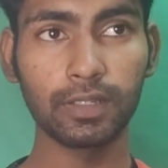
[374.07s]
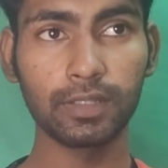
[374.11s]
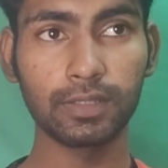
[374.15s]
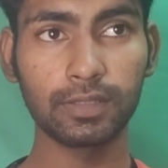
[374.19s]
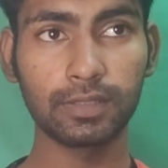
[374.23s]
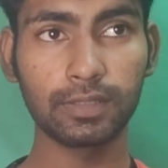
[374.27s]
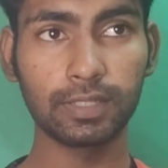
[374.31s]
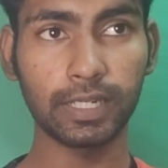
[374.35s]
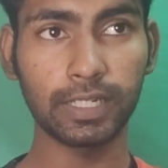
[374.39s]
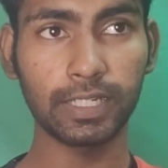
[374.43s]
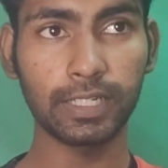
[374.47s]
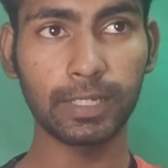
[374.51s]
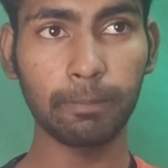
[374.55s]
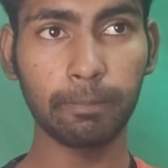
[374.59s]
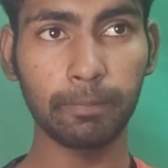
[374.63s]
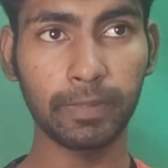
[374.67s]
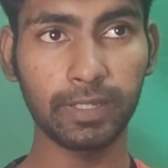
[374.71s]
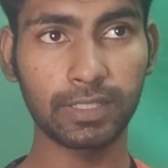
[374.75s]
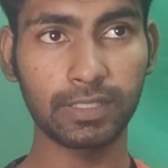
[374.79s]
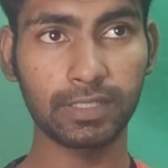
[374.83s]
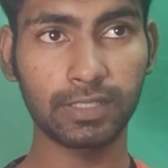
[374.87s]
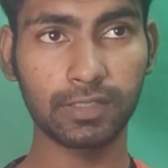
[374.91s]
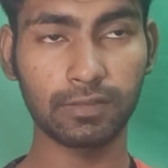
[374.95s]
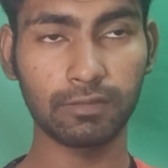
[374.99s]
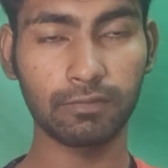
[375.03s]
center
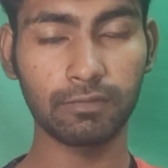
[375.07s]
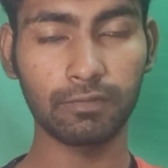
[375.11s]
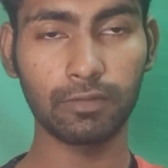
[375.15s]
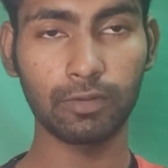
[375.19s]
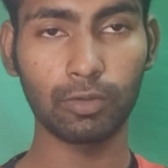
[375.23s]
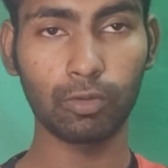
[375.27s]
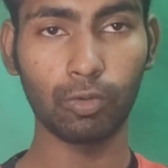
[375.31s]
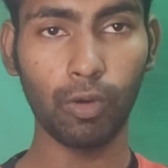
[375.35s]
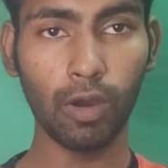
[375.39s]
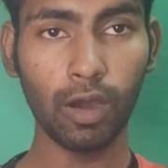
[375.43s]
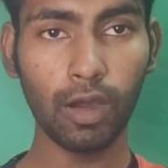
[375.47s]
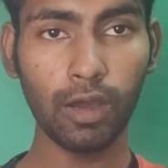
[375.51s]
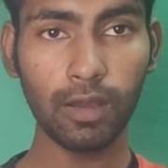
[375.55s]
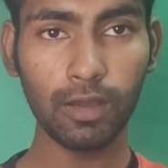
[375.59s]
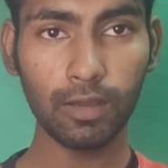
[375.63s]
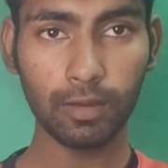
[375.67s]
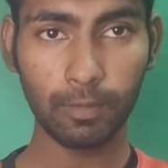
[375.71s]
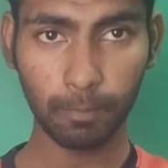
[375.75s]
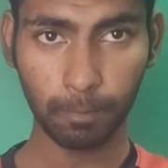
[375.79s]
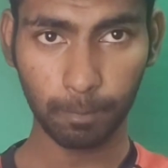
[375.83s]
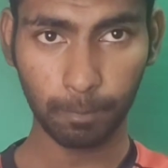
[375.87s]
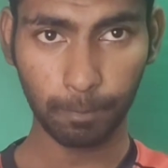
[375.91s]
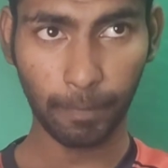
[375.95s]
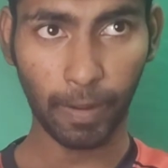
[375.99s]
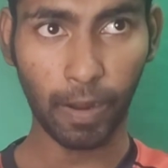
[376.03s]
mids, who are
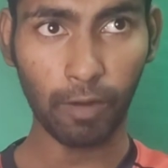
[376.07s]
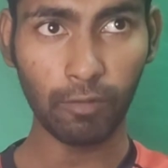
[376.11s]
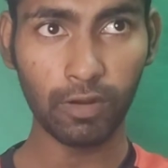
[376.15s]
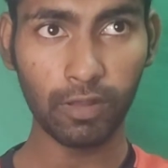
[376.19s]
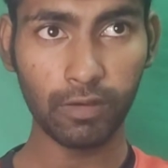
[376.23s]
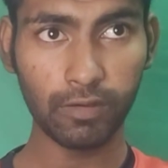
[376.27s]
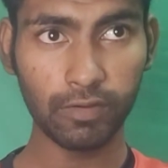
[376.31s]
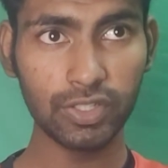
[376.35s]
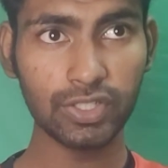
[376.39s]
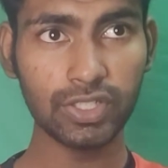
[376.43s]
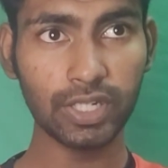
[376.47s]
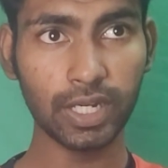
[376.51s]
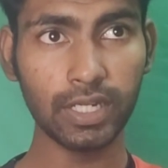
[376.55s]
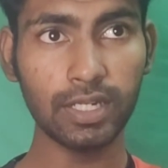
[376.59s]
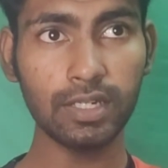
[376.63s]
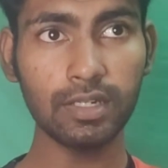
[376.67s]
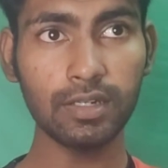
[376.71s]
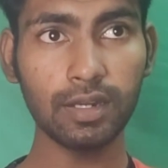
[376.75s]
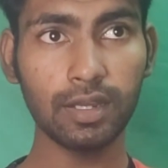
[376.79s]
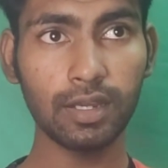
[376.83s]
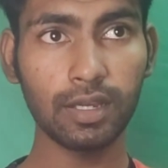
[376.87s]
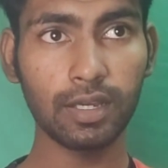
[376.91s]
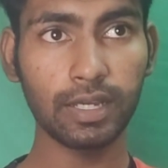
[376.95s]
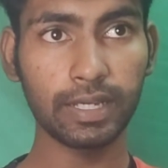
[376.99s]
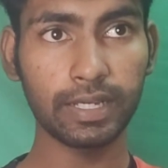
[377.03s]
Pavlovic
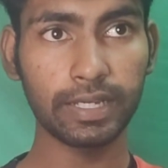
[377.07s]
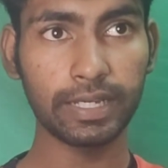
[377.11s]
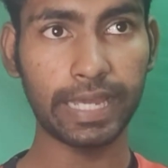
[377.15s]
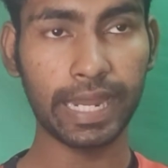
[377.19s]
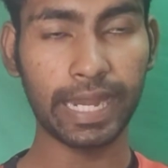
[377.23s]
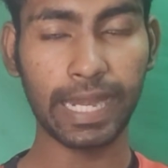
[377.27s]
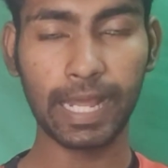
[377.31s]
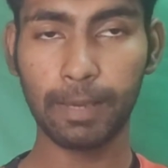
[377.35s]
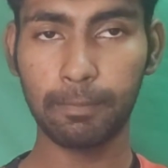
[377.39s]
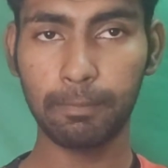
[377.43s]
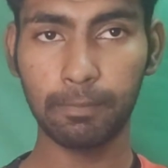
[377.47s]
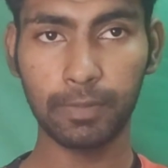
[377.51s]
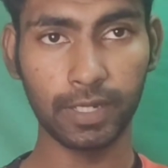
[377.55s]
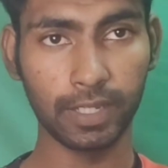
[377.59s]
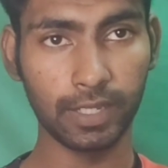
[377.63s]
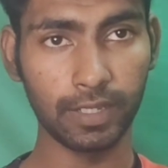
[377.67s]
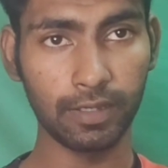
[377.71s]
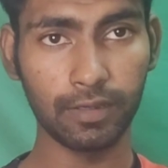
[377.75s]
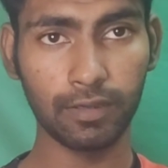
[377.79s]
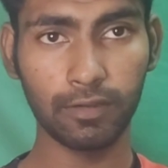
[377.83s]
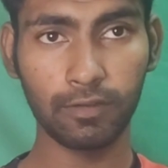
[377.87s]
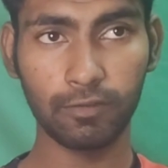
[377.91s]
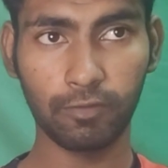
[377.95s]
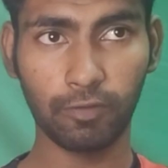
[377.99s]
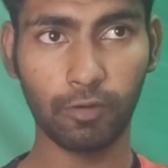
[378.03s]
and
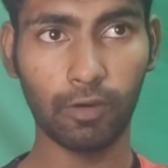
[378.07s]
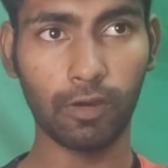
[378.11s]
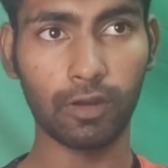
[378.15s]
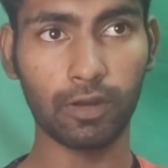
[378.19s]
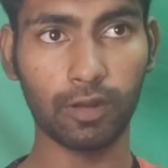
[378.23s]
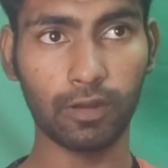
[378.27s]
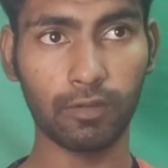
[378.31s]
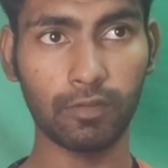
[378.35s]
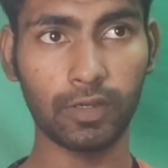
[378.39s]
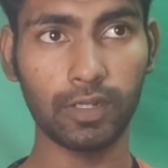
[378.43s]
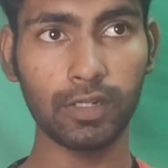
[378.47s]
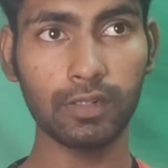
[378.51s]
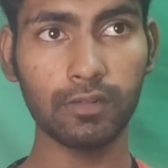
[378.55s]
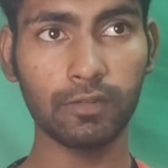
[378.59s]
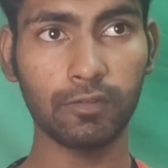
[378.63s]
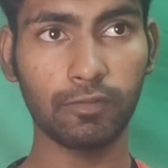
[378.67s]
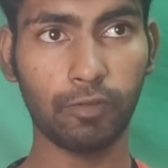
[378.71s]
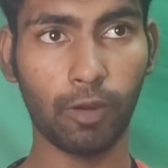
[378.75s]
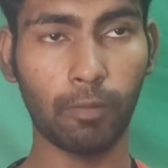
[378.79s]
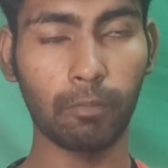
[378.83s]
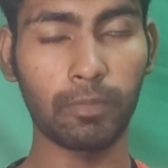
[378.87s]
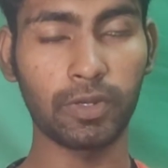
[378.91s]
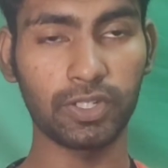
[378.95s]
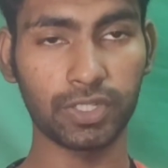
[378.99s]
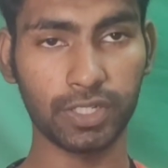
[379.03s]
Canabri for our
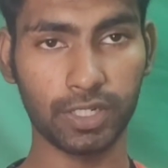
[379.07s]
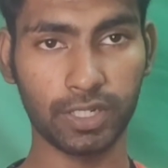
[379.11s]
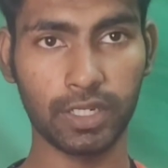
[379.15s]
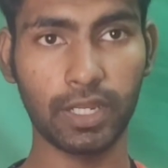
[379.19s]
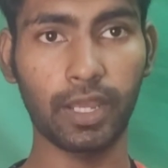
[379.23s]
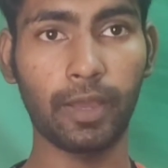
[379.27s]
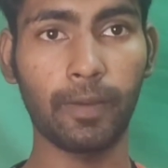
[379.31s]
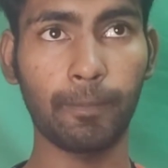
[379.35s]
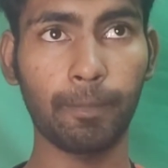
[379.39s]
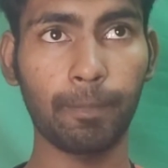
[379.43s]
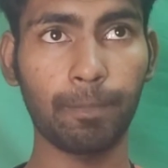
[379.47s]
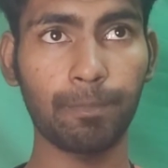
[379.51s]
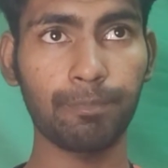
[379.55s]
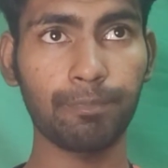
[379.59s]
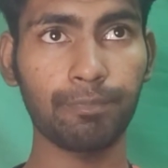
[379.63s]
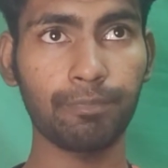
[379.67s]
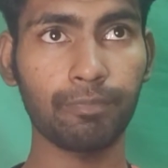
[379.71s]
formation here.